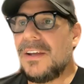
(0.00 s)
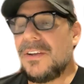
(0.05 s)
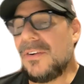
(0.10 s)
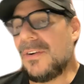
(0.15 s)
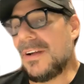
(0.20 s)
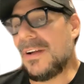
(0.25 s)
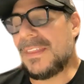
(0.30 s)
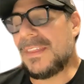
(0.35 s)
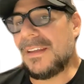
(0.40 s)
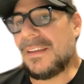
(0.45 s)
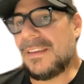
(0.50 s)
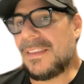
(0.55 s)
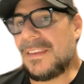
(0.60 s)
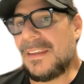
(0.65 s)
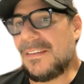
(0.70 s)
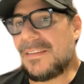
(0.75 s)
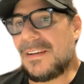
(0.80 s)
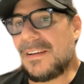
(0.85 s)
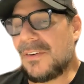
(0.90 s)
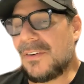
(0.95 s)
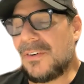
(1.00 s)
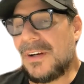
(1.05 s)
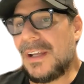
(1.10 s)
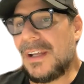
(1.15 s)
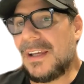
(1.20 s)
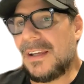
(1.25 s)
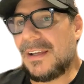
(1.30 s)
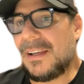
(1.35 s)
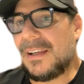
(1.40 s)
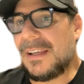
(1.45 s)
I think things are going
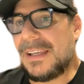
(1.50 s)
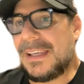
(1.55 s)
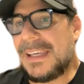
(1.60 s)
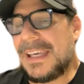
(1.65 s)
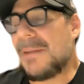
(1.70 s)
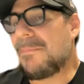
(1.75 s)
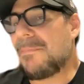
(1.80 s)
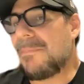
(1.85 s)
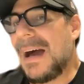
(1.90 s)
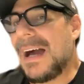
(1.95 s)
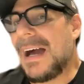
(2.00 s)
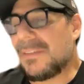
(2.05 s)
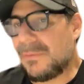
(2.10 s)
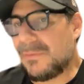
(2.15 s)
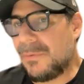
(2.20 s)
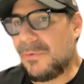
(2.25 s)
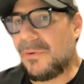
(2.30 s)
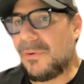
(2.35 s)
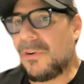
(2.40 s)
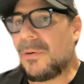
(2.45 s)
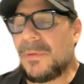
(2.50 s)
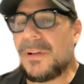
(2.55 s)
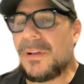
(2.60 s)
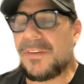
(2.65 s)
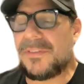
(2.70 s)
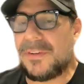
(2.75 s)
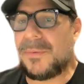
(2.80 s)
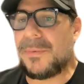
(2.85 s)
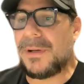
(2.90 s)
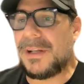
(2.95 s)
to get back to normal
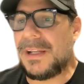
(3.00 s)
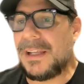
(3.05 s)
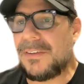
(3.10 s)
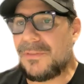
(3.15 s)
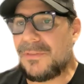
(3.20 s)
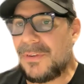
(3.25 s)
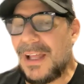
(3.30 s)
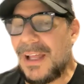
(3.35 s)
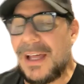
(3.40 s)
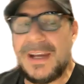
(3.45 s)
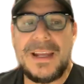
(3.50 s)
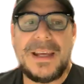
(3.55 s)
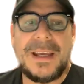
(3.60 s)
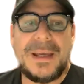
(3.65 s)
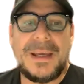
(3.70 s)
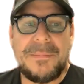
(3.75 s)
as it relates to that.